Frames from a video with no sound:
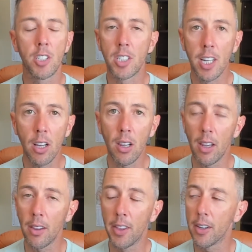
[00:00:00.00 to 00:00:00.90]
still
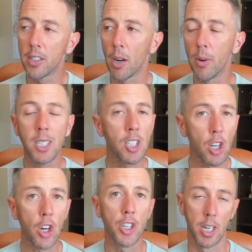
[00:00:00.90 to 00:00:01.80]
there's a
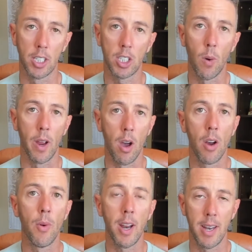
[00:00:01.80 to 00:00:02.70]
resurgence going on
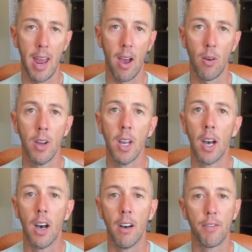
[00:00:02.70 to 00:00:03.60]
right now
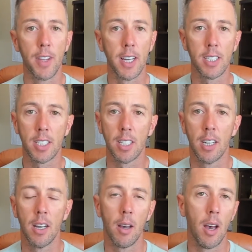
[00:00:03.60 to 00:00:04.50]
of this
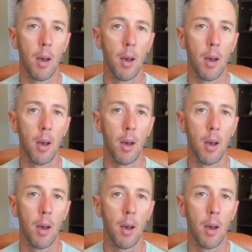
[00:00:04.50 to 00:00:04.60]
uh,